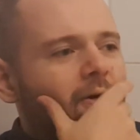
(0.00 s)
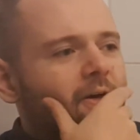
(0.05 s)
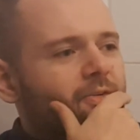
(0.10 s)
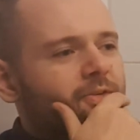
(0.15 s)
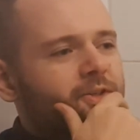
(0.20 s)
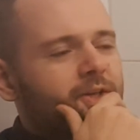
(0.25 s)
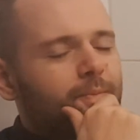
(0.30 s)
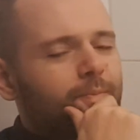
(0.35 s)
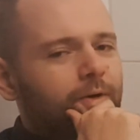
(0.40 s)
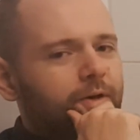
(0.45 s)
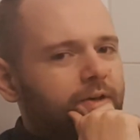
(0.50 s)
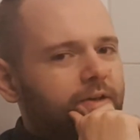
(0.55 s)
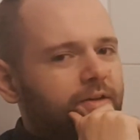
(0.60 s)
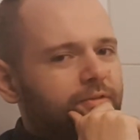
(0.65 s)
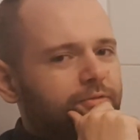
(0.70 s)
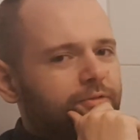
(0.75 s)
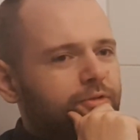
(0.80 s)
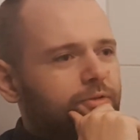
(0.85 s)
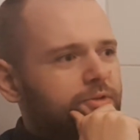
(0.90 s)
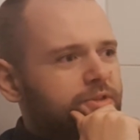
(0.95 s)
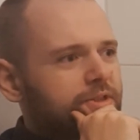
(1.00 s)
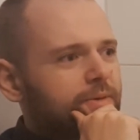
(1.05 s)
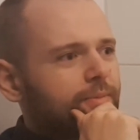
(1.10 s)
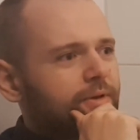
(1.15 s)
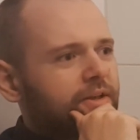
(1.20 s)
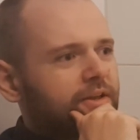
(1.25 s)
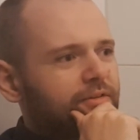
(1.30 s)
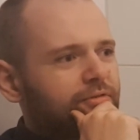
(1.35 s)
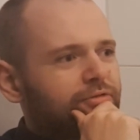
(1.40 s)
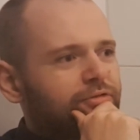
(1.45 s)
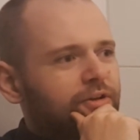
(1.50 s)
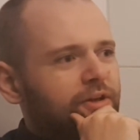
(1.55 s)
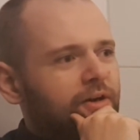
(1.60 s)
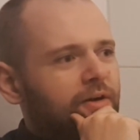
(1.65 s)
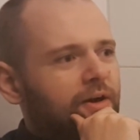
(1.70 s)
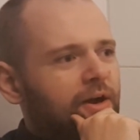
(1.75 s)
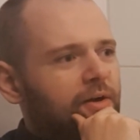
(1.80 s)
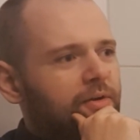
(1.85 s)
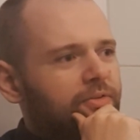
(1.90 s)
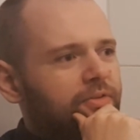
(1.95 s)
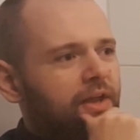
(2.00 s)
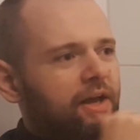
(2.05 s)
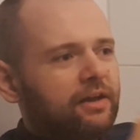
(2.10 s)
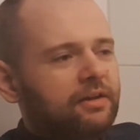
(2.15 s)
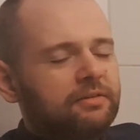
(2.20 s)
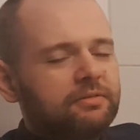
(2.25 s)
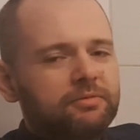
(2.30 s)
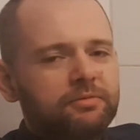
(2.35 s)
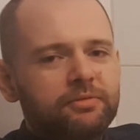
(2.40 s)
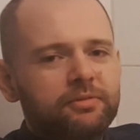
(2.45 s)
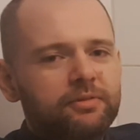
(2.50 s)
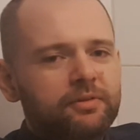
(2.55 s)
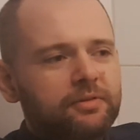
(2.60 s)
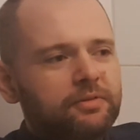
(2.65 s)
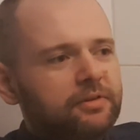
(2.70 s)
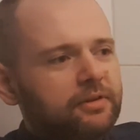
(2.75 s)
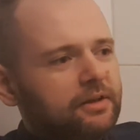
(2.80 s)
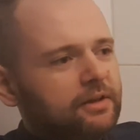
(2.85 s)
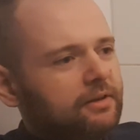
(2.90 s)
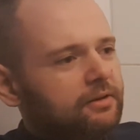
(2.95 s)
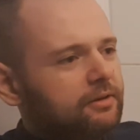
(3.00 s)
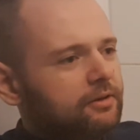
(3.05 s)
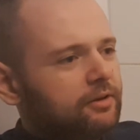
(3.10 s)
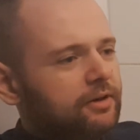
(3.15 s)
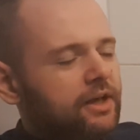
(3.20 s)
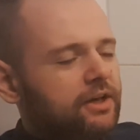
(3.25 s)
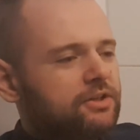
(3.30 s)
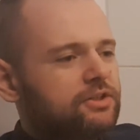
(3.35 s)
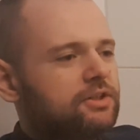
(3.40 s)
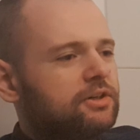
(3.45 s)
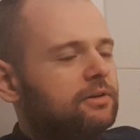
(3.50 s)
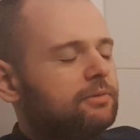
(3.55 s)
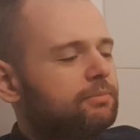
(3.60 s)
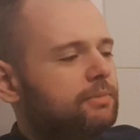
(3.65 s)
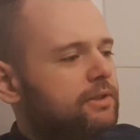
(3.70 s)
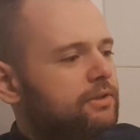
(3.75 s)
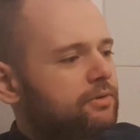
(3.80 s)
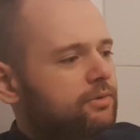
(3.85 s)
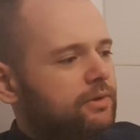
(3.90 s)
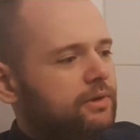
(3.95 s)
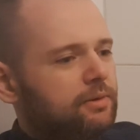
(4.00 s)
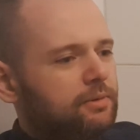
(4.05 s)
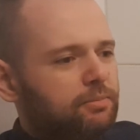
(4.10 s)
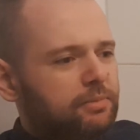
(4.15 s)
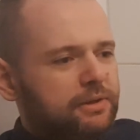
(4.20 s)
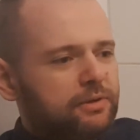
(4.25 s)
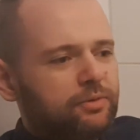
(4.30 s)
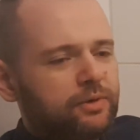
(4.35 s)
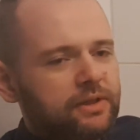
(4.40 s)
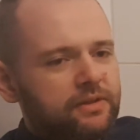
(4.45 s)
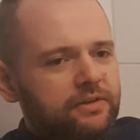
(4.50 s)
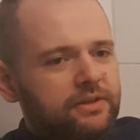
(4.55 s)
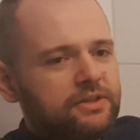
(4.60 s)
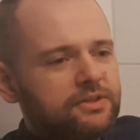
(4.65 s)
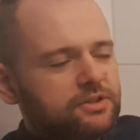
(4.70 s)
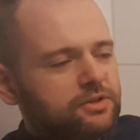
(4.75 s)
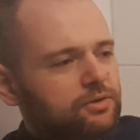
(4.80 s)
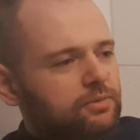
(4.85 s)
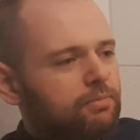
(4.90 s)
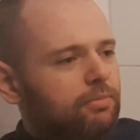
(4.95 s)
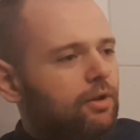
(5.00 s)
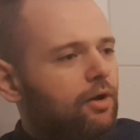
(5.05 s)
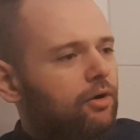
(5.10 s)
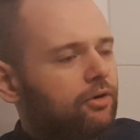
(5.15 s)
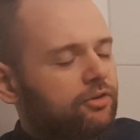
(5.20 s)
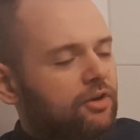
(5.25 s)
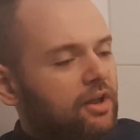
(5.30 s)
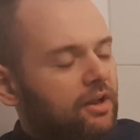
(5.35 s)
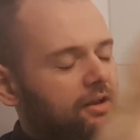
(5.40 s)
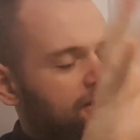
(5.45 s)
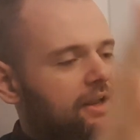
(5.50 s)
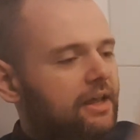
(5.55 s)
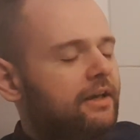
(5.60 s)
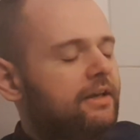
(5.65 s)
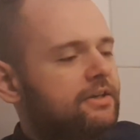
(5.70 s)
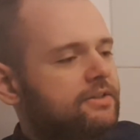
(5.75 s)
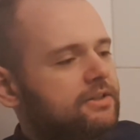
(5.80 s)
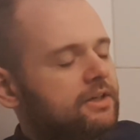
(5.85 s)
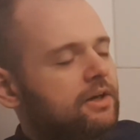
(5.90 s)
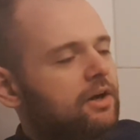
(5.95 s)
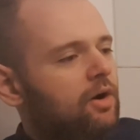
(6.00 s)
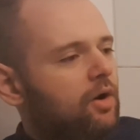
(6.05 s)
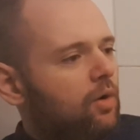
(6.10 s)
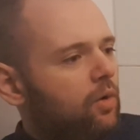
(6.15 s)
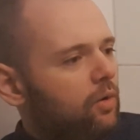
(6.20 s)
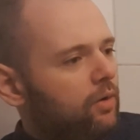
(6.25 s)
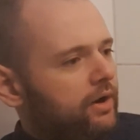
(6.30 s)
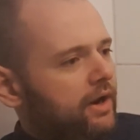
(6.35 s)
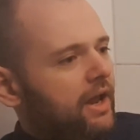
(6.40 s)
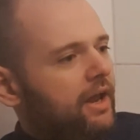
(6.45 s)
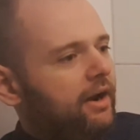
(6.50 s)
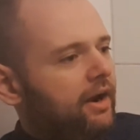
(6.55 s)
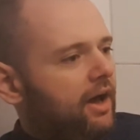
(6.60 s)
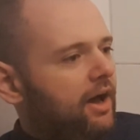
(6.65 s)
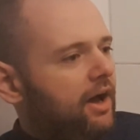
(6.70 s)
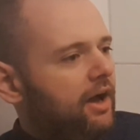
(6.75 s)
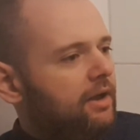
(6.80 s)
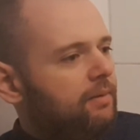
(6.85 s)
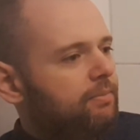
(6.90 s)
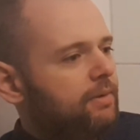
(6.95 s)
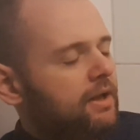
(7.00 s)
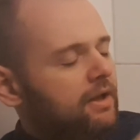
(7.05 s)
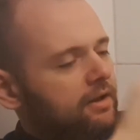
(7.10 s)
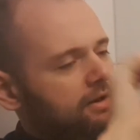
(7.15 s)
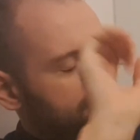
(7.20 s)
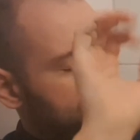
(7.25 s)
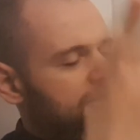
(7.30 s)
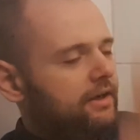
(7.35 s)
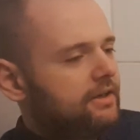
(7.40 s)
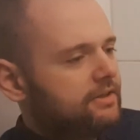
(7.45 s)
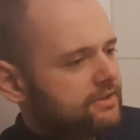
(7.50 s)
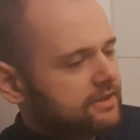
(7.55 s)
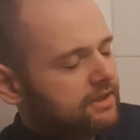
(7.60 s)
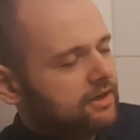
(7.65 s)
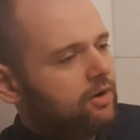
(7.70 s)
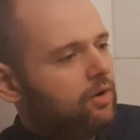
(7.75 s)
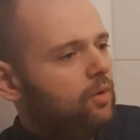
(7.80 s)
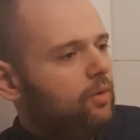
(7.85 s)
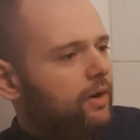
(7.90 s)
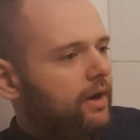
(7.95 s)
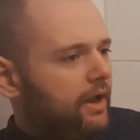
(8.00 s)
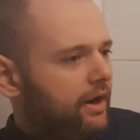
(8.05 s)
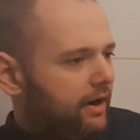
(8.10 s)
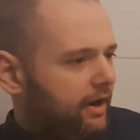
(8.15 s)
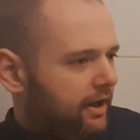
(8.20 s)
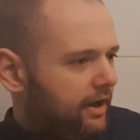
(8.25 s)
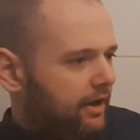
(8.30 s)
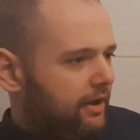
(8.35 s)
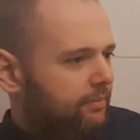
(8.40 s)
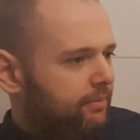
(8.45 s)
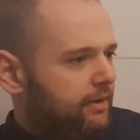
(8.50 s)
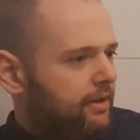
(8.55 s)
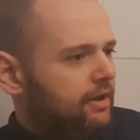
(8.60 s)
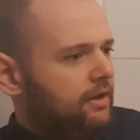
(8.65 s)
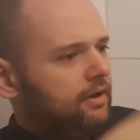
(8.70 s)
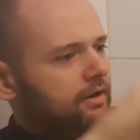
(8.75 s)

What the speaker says: somebody can figure out that the connection between these two blocks. Legacy code and hype. Legacy code and hype.